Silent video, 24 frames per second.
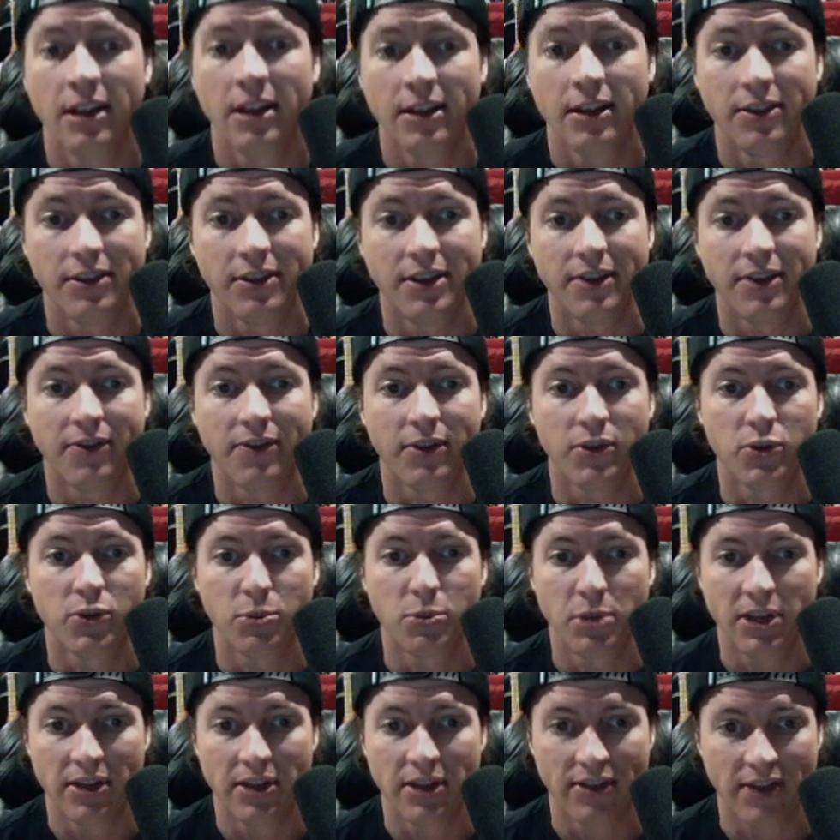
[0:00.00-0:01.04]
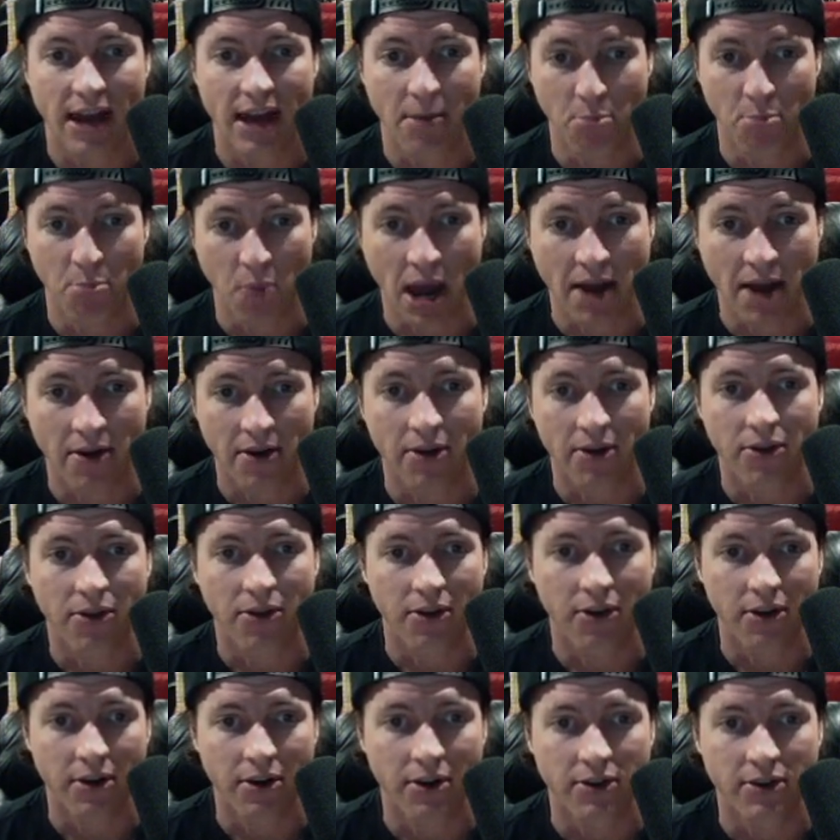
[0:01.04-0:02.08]
The difference would be that that minor
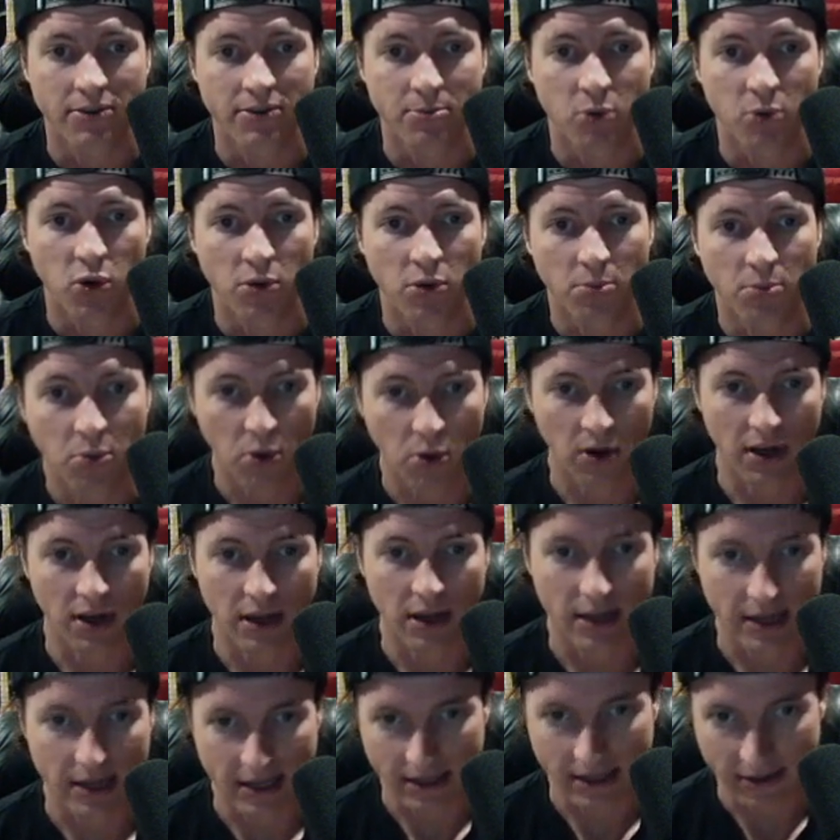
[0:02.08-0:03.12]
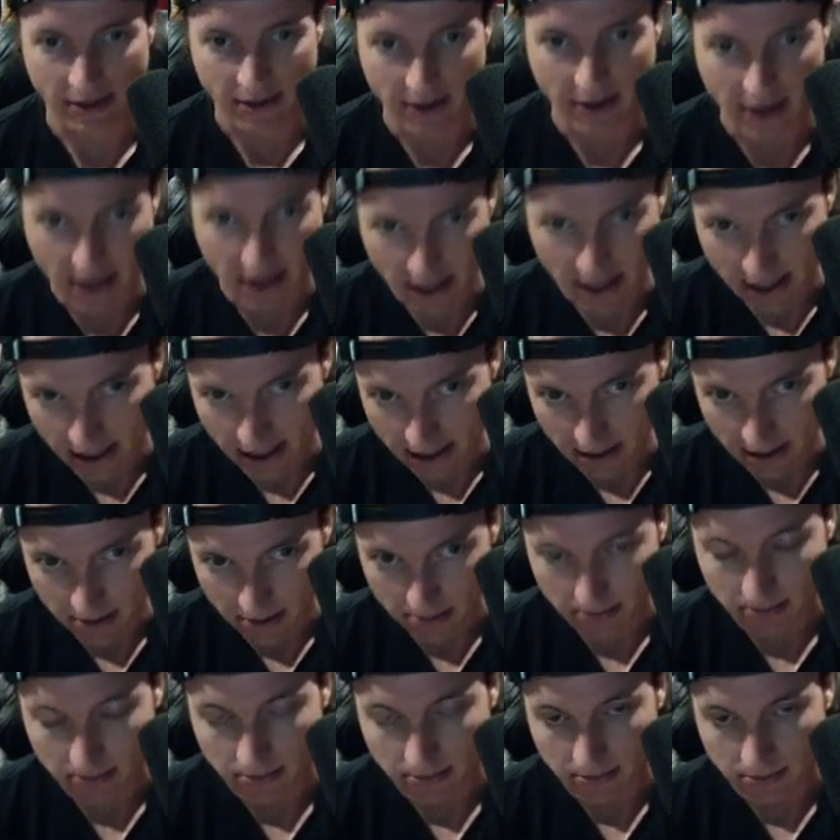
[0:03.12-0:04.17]
third is more important in the
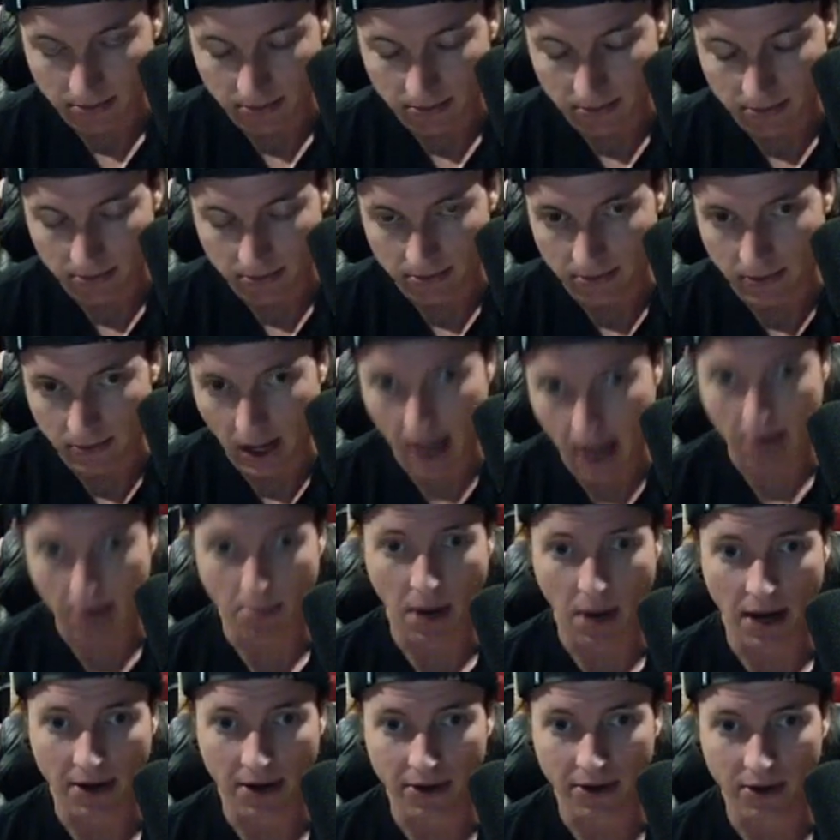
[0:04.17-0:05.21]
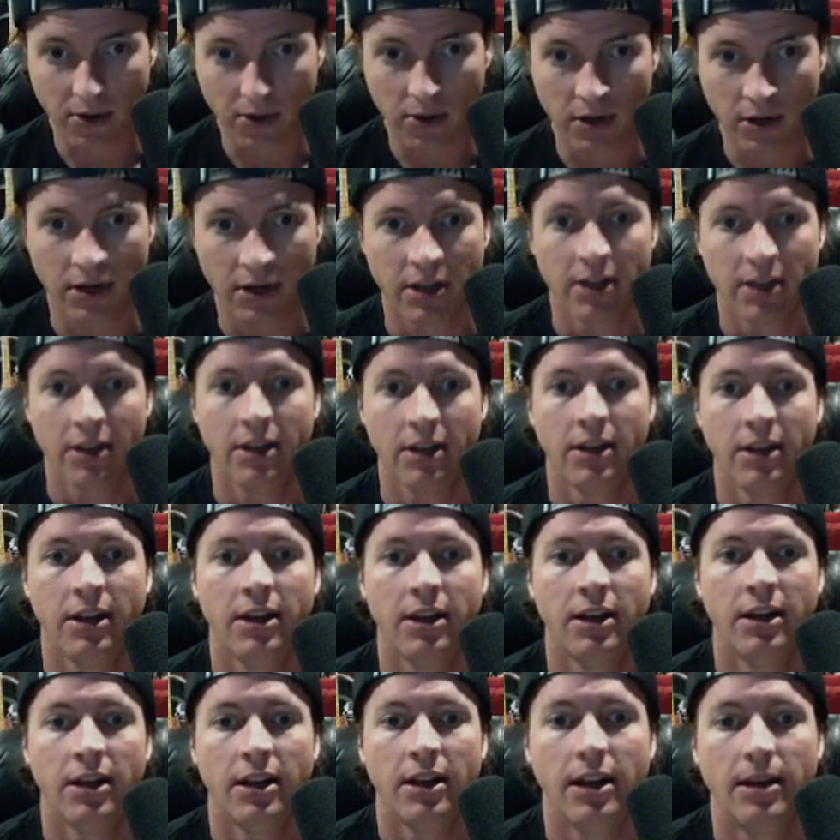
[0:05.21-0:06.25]
um, A minor chord.
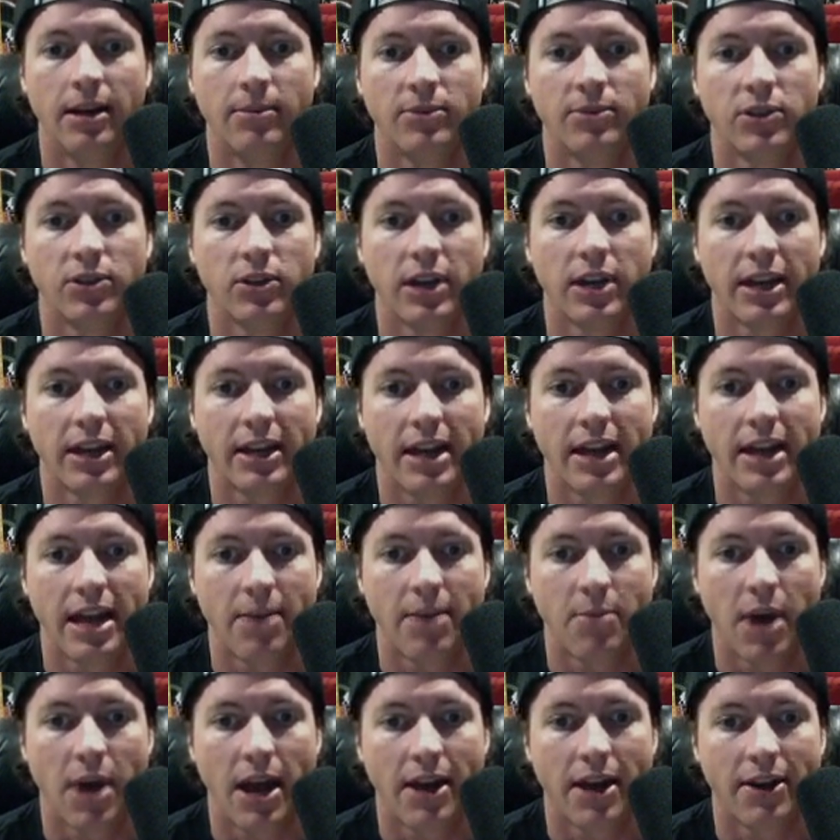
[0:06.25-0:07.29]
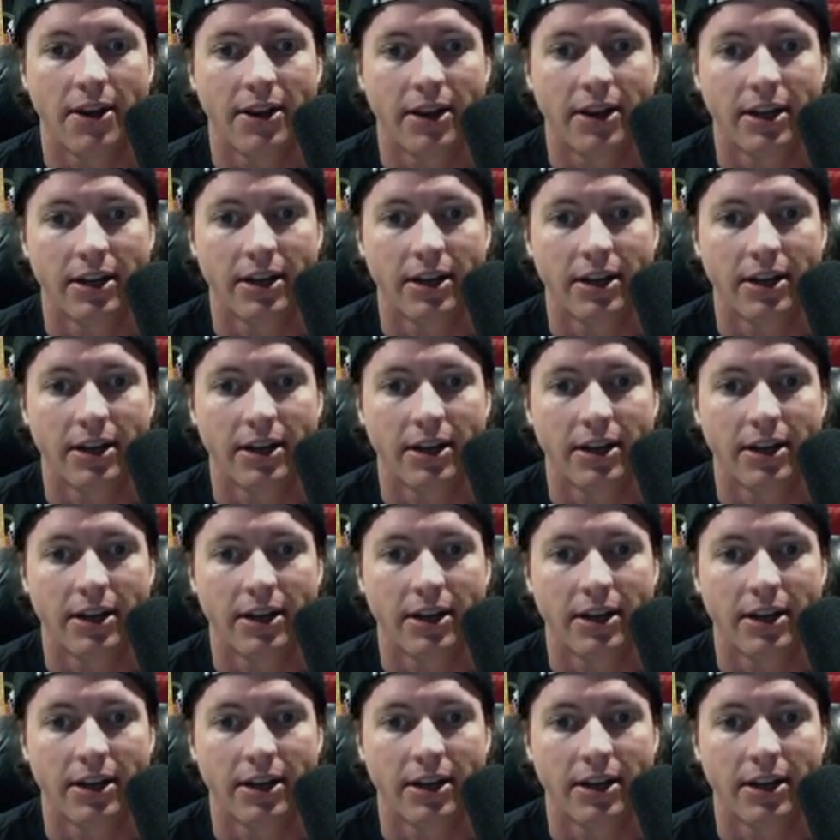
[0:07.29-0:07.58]
Um, so, like an A minor.